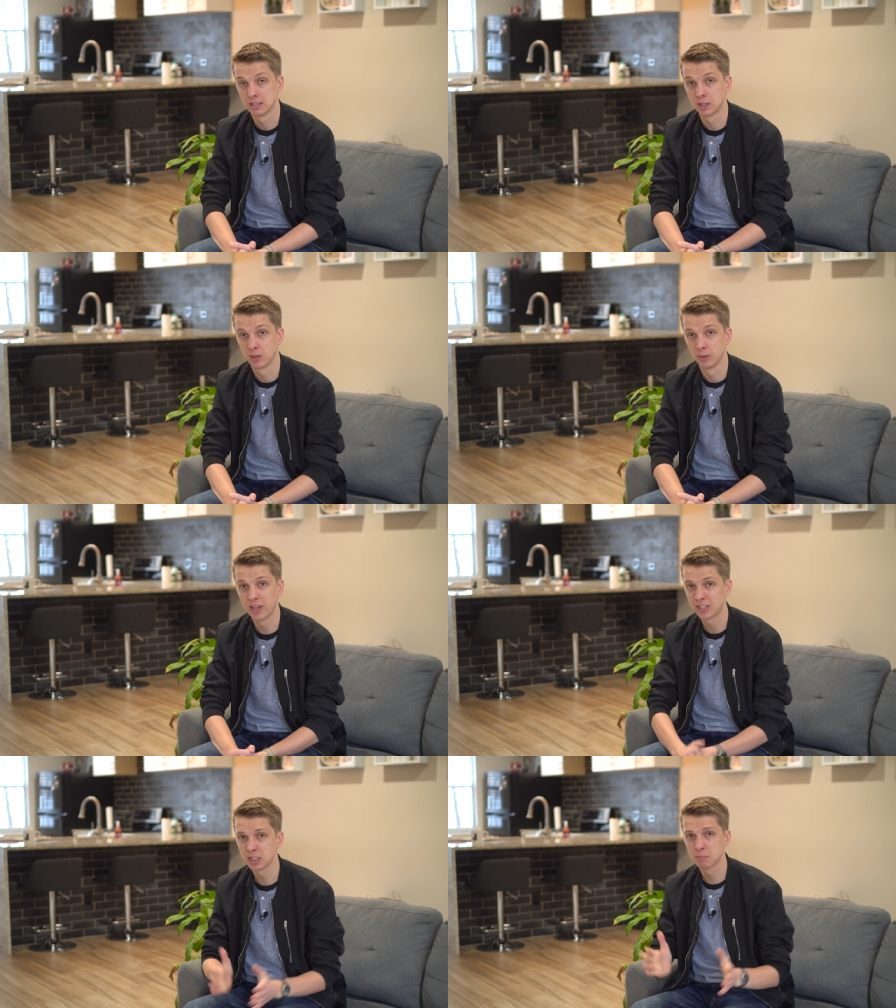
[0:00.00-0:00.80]
So
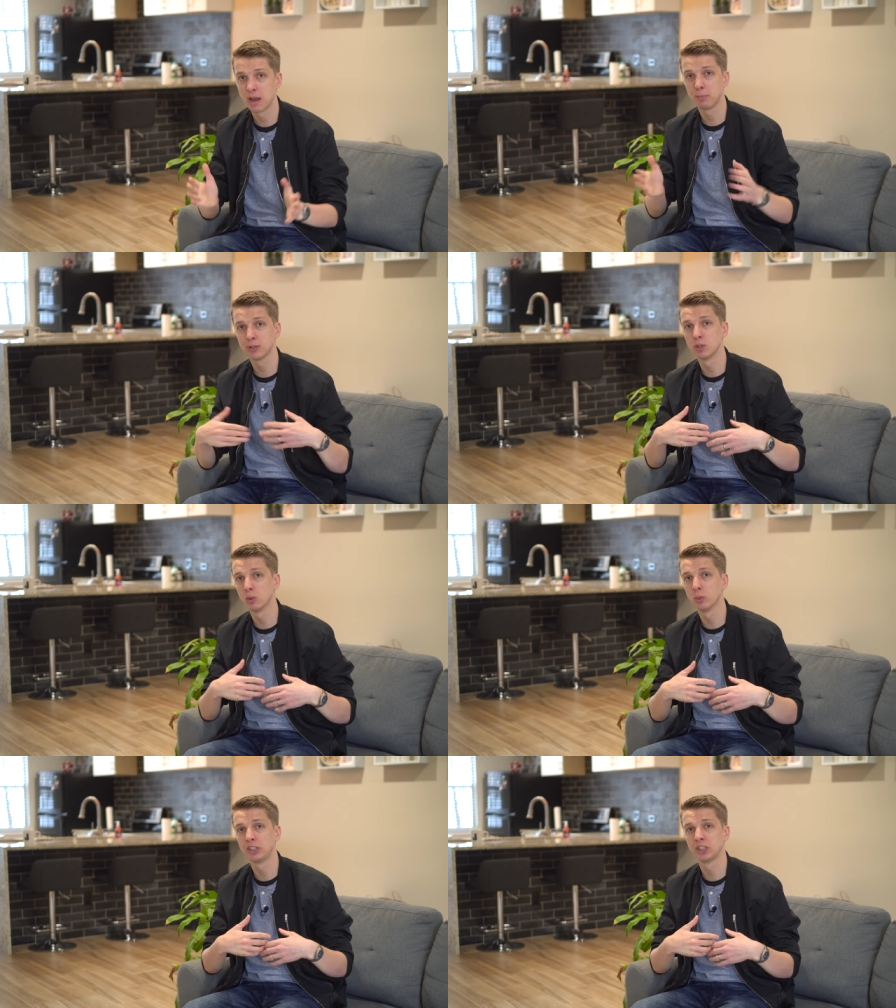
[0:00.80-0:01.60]
that's just my
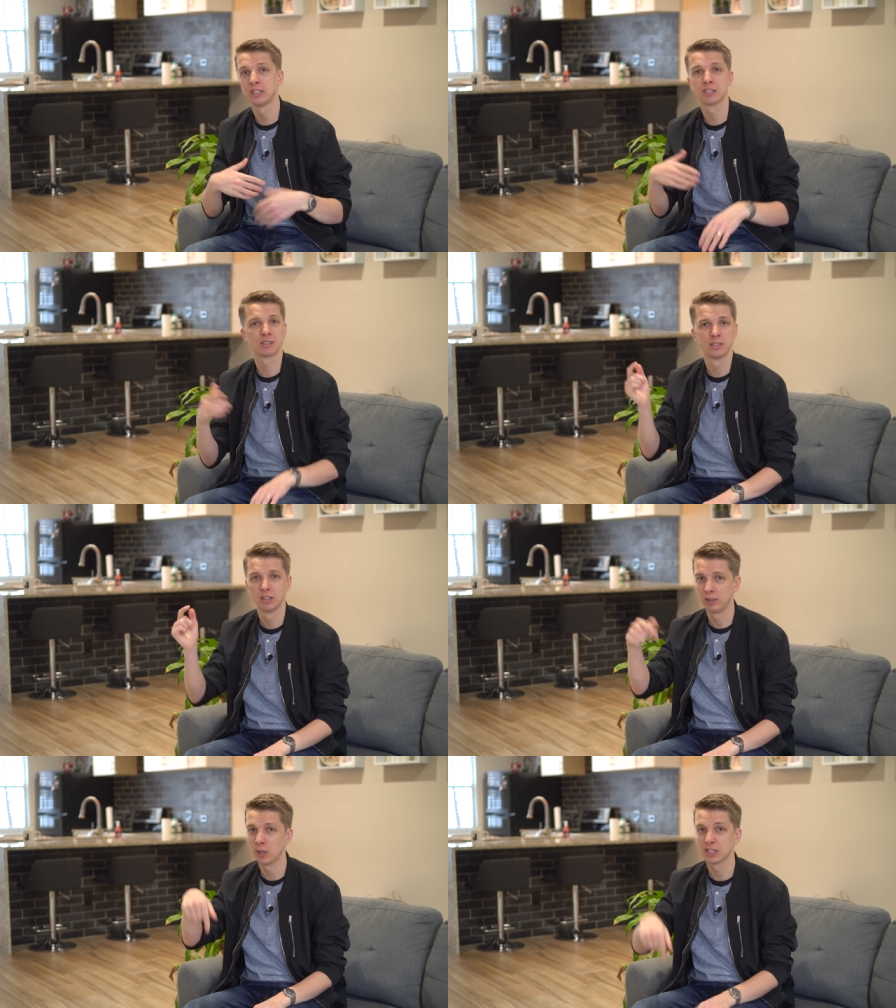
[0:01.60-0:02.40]
personal wish list.
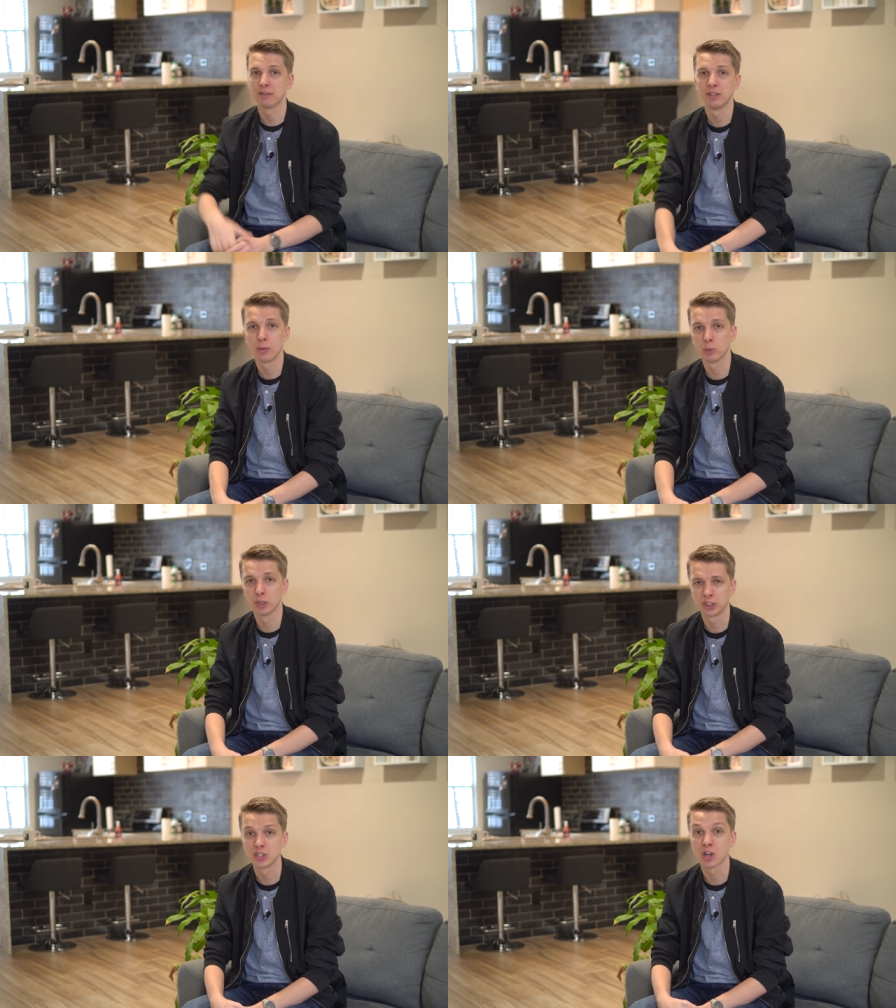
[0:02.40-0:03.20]
You guys have another
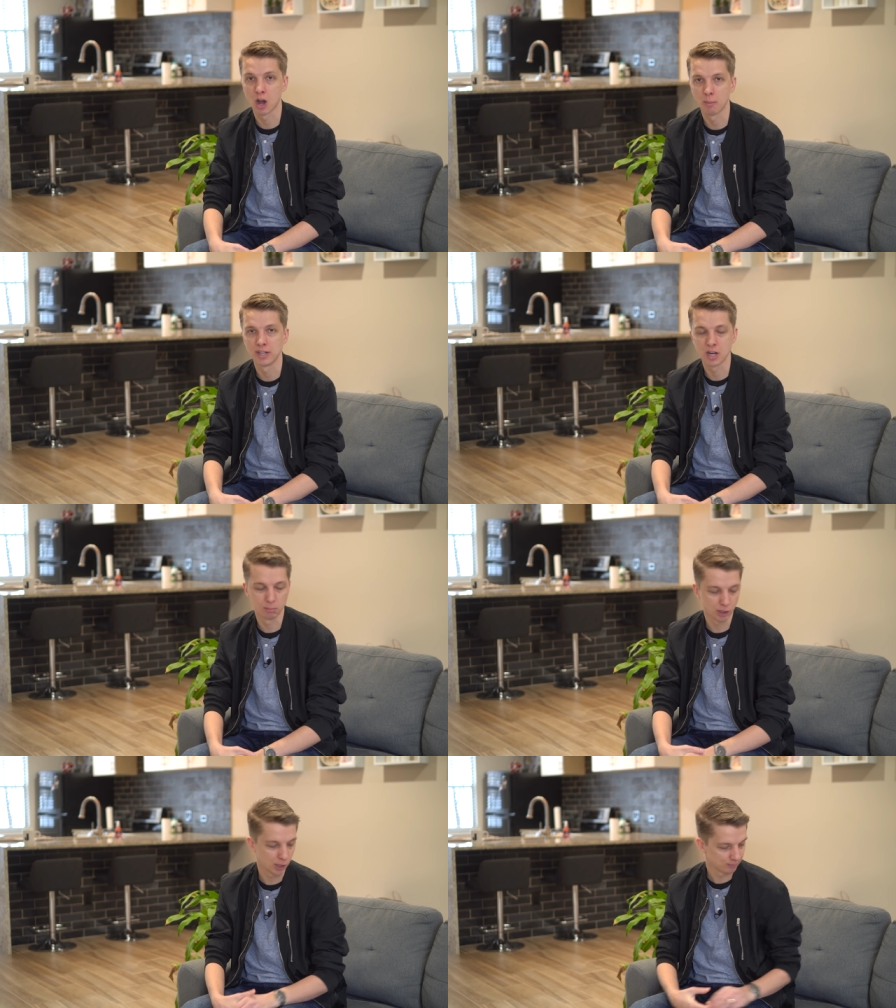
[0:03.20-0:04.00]
wish list, comment
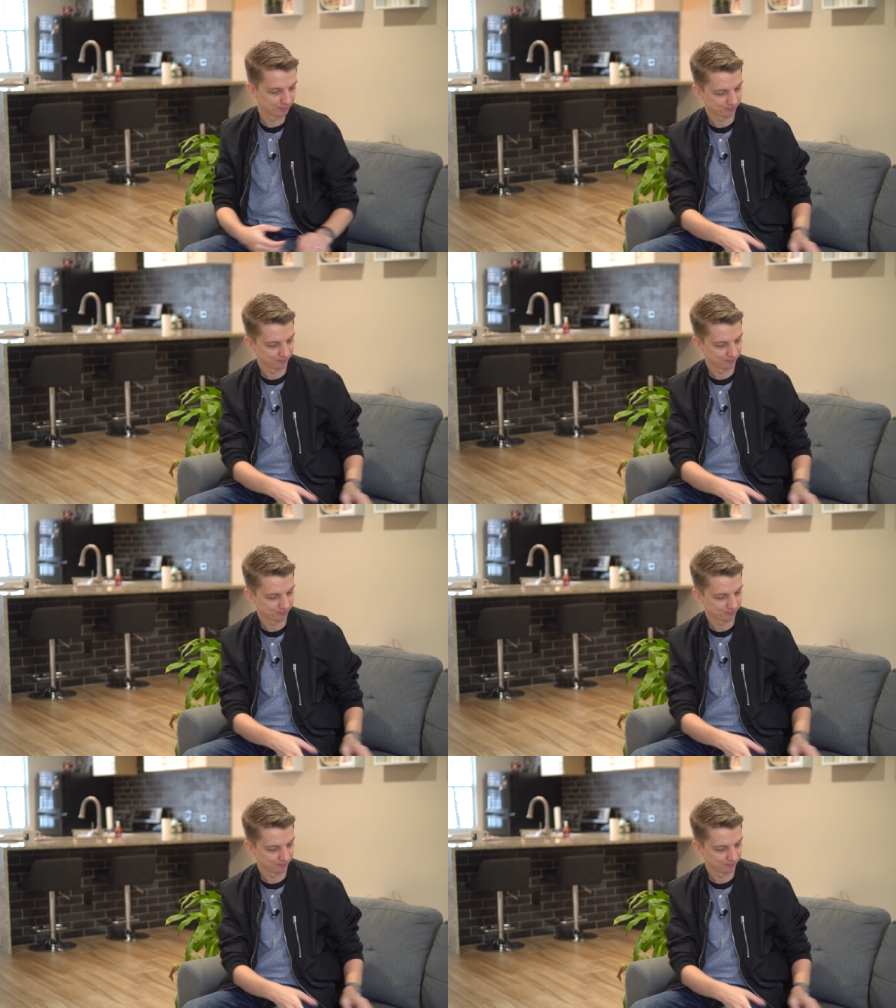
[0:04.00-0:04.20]
down below.